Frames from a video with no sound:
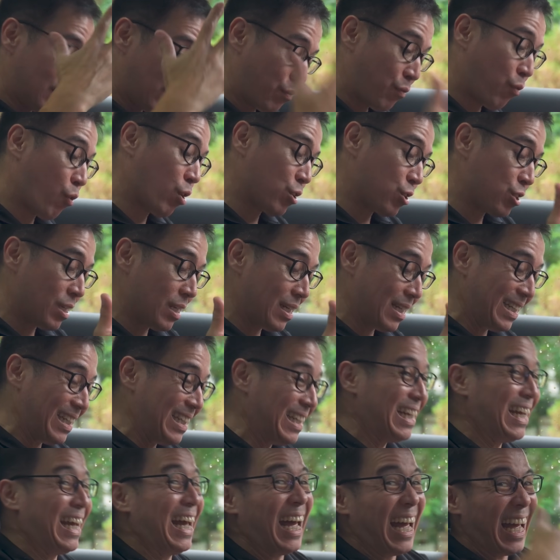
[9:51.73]

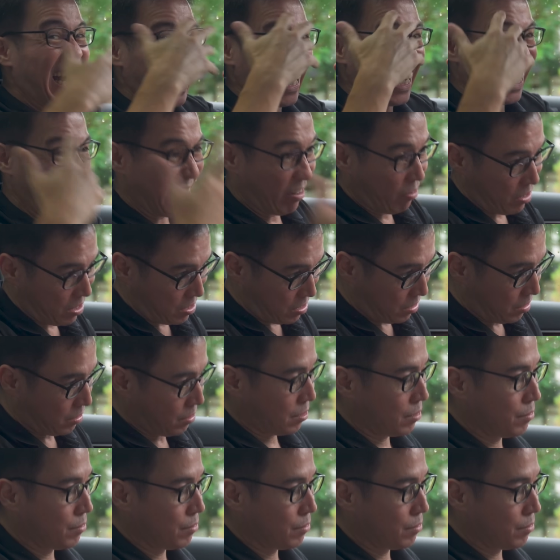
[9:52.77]
Fortunately, there isn't.